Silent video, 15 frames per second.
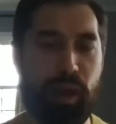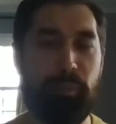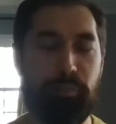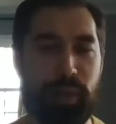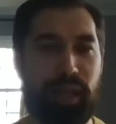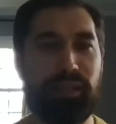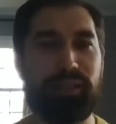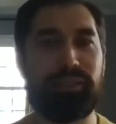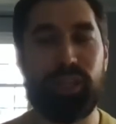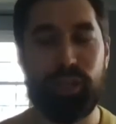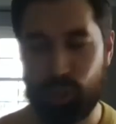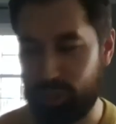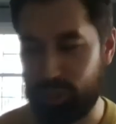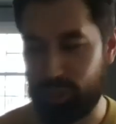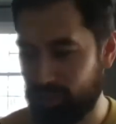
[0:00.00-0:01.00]

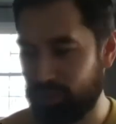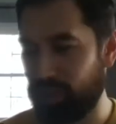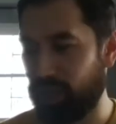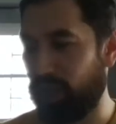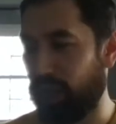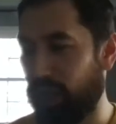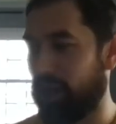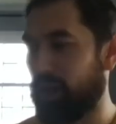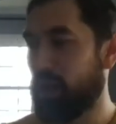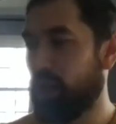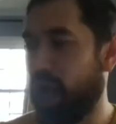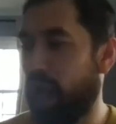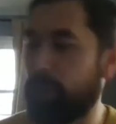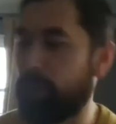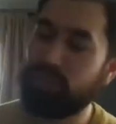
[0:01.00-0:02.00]
politicians,
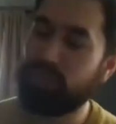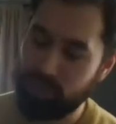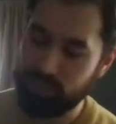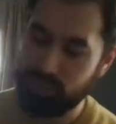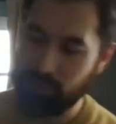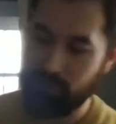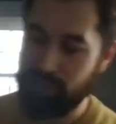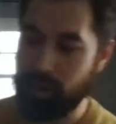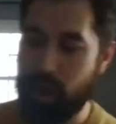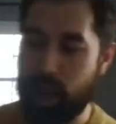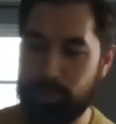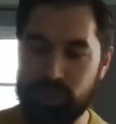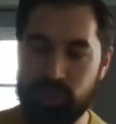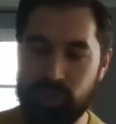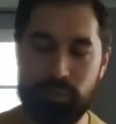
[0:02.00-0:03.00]
opposition, some of them
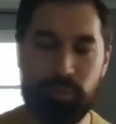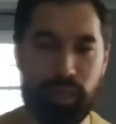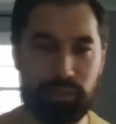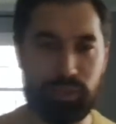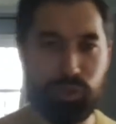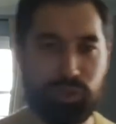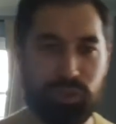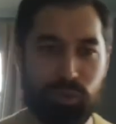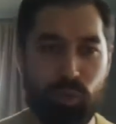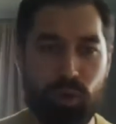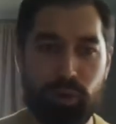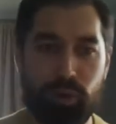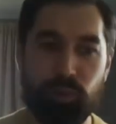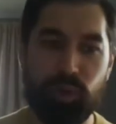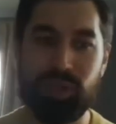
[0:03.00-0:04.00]
opposition politicians who were in
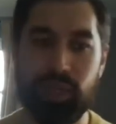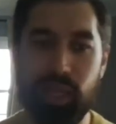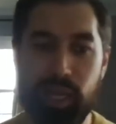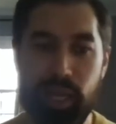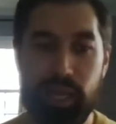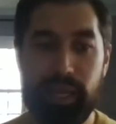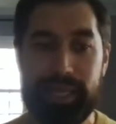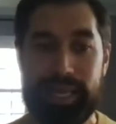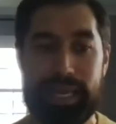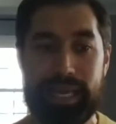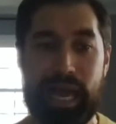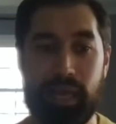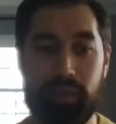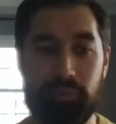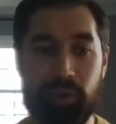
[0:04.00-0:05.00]
prison, they
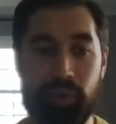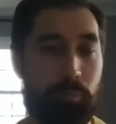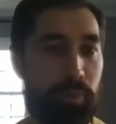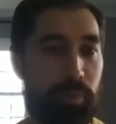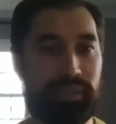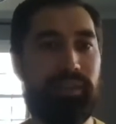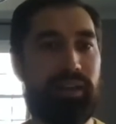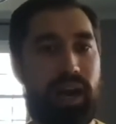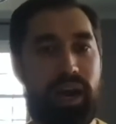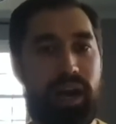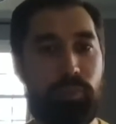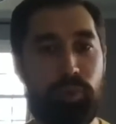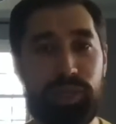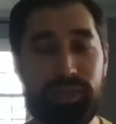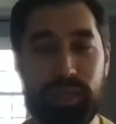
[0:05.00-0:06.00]
got busted out of
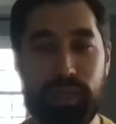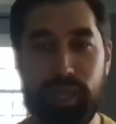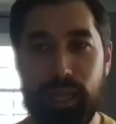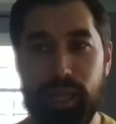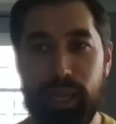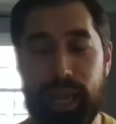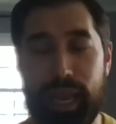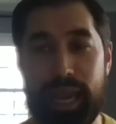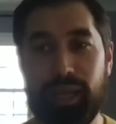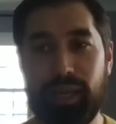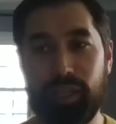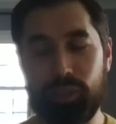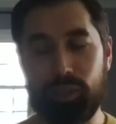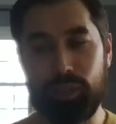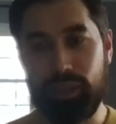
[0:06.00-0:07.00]
prison. And
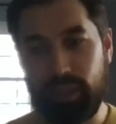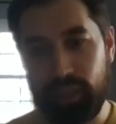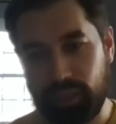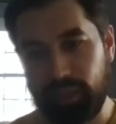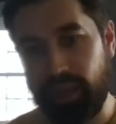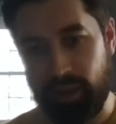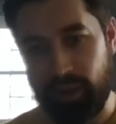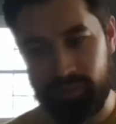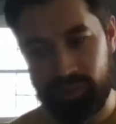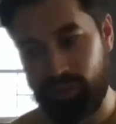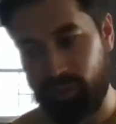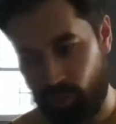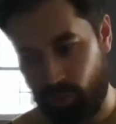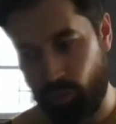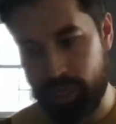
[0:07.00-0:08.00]
you literally have a
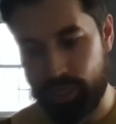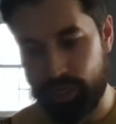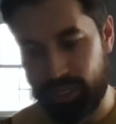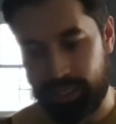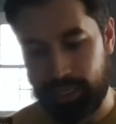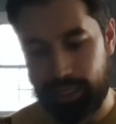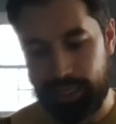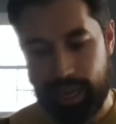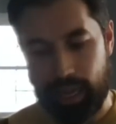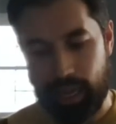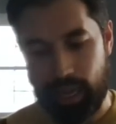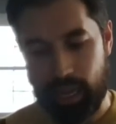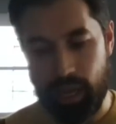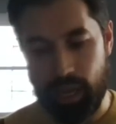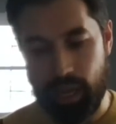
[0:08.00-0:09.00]
situation that
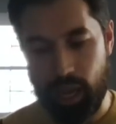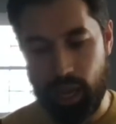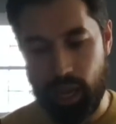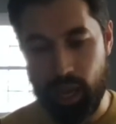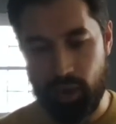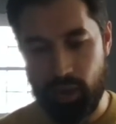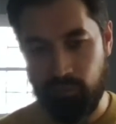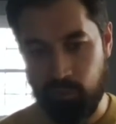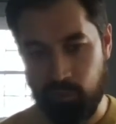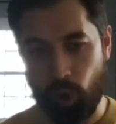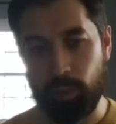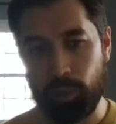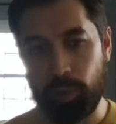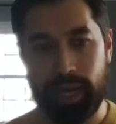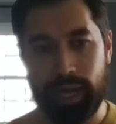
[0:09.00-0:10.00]
a
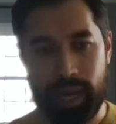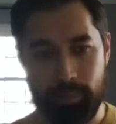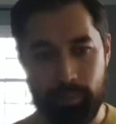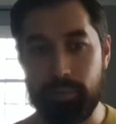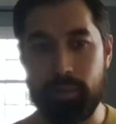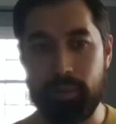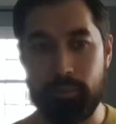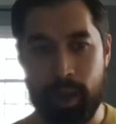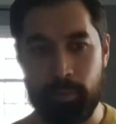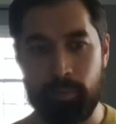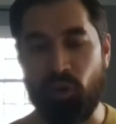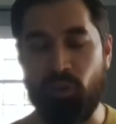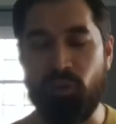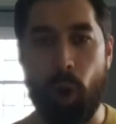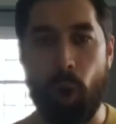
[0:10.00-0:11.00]
former MP, a member
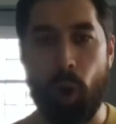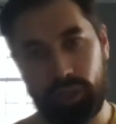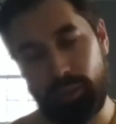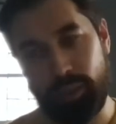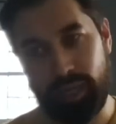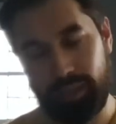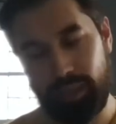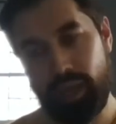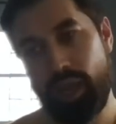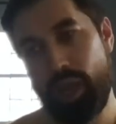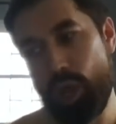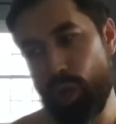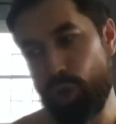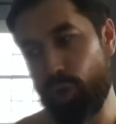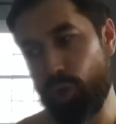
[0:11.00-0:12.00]
of parliament,
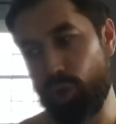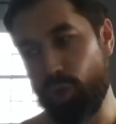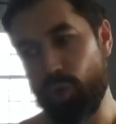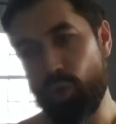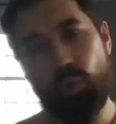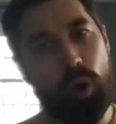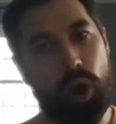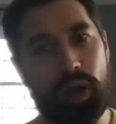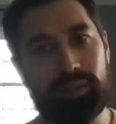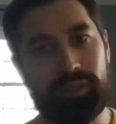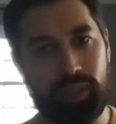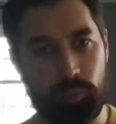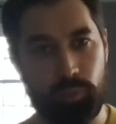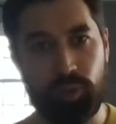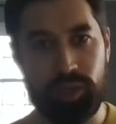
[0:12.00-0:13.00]
who was
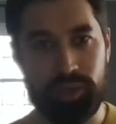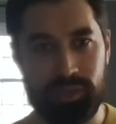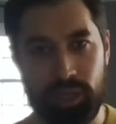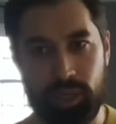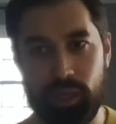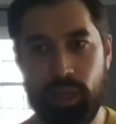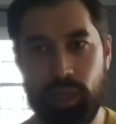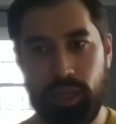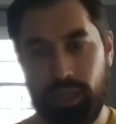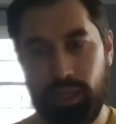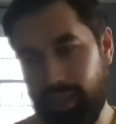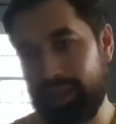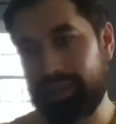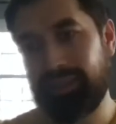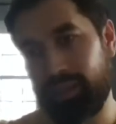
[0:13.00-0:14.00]
in prison
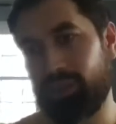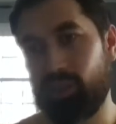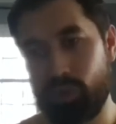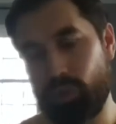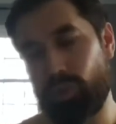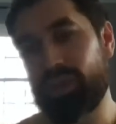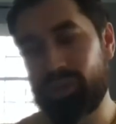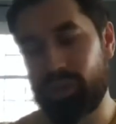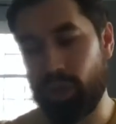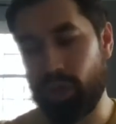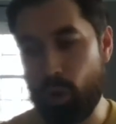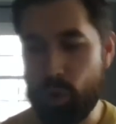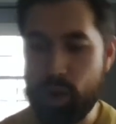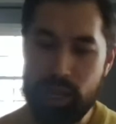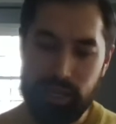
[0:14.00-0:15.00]
less than 2 weeks
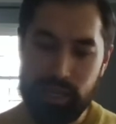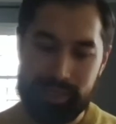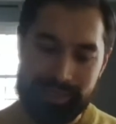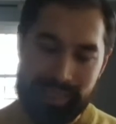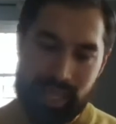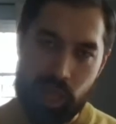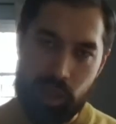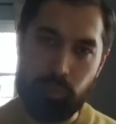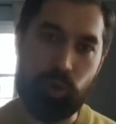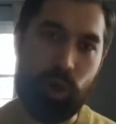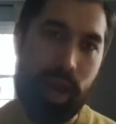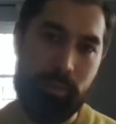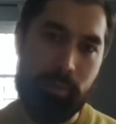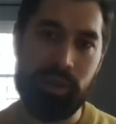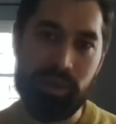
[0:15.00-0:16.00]
ago, is now the
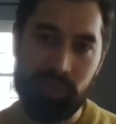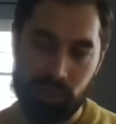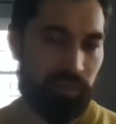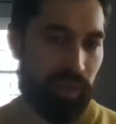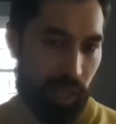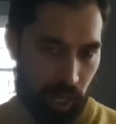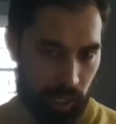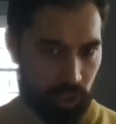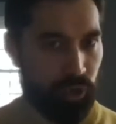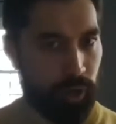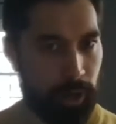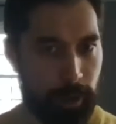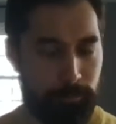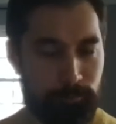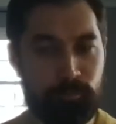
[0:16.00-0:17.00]
prime minister of the
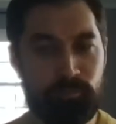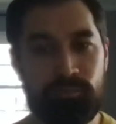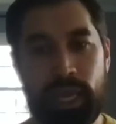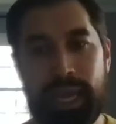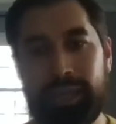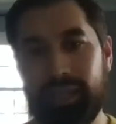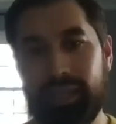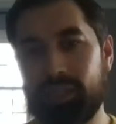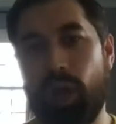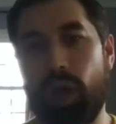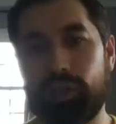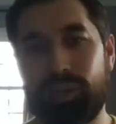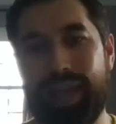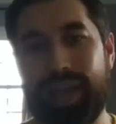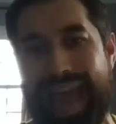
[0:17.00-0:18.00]
country. And he's
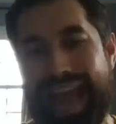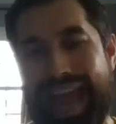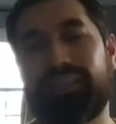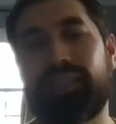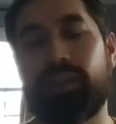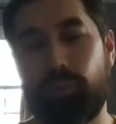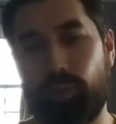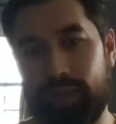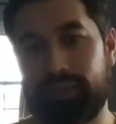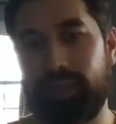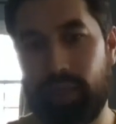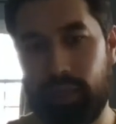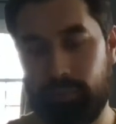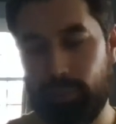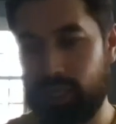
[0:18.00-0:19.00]
also acting
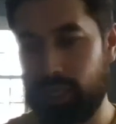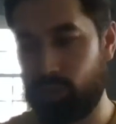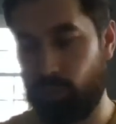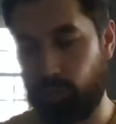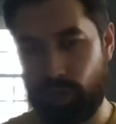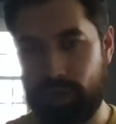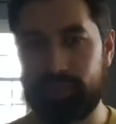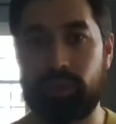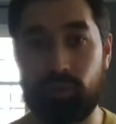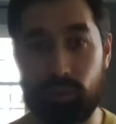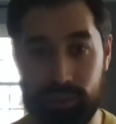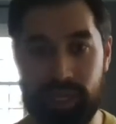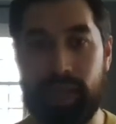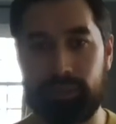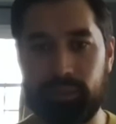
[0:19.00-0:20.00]
president because the president
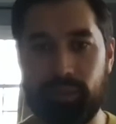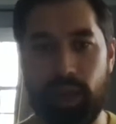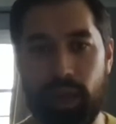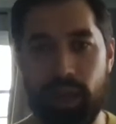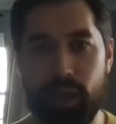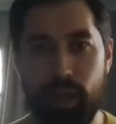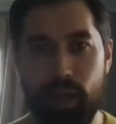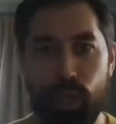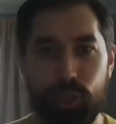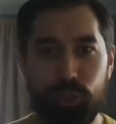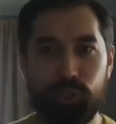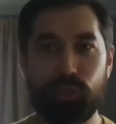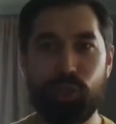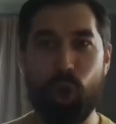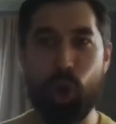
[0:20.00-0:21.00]
resigned today.
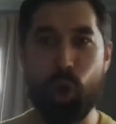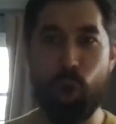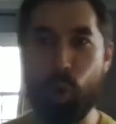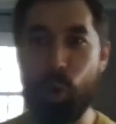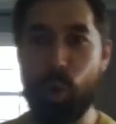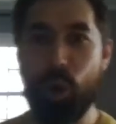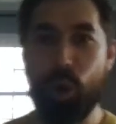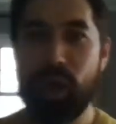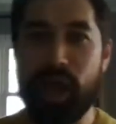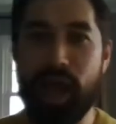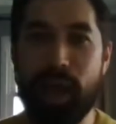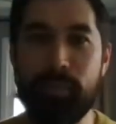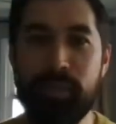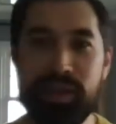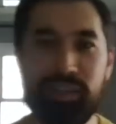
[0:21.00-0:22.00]
So, I
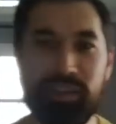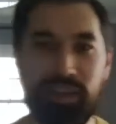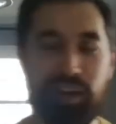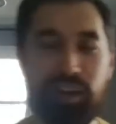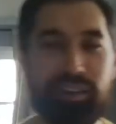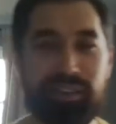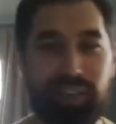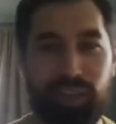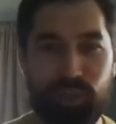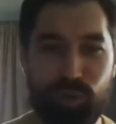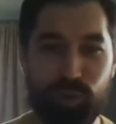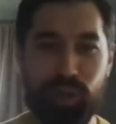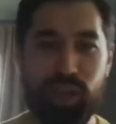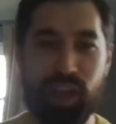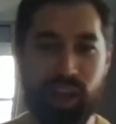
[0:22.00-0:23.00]
mean, Kyrgyzstan,
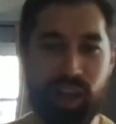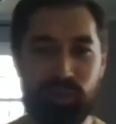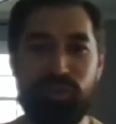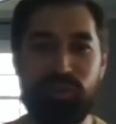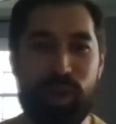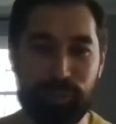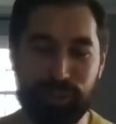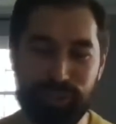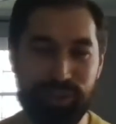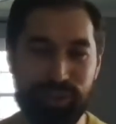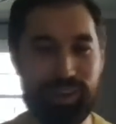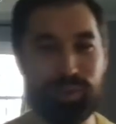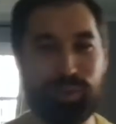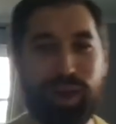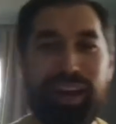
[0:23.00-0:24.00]
truly a country of
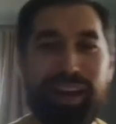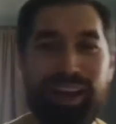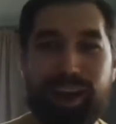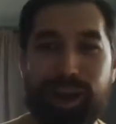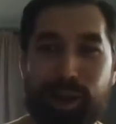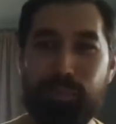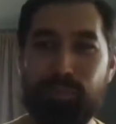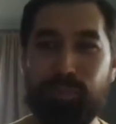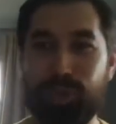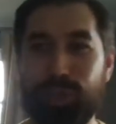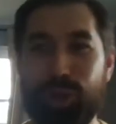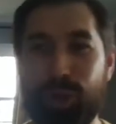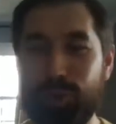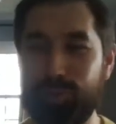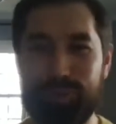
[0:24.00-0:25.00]
opportunities, right?
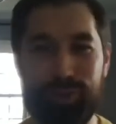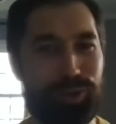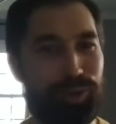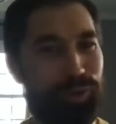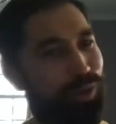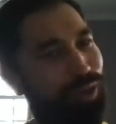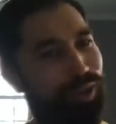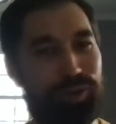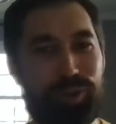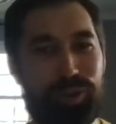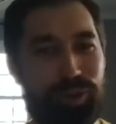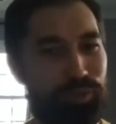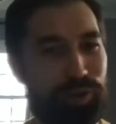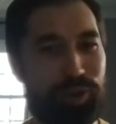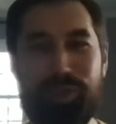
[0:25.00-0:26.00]
You
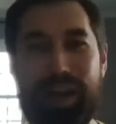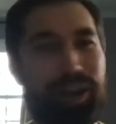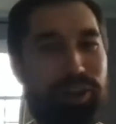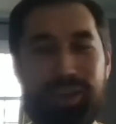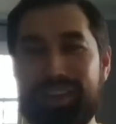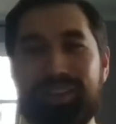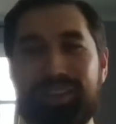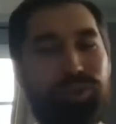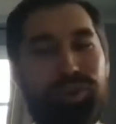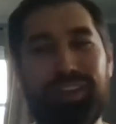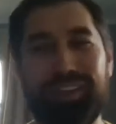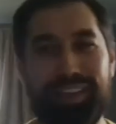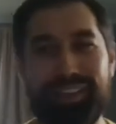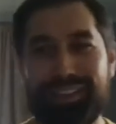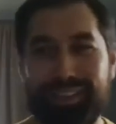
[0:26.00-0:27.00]
can rewrite your history in
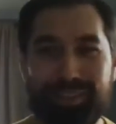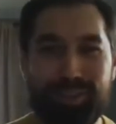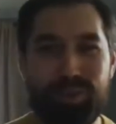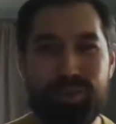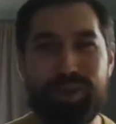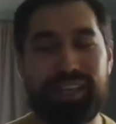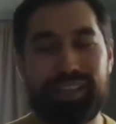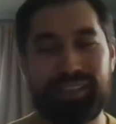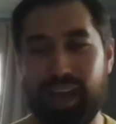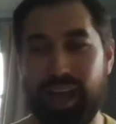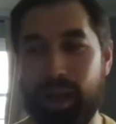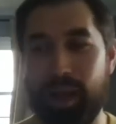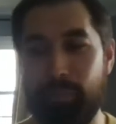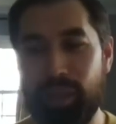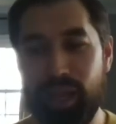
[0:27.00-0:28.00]
less than 2 weeks.
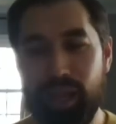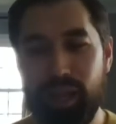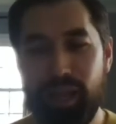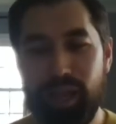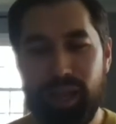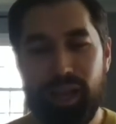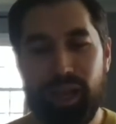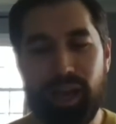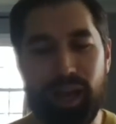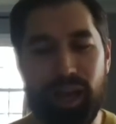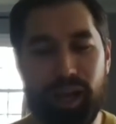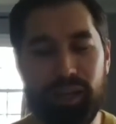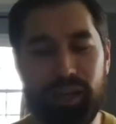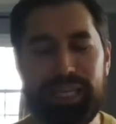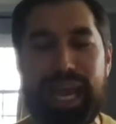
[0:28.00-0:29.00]

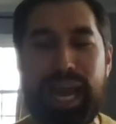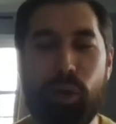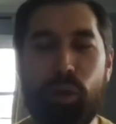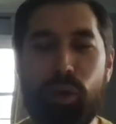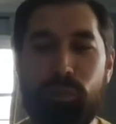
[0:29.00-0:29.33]
Now,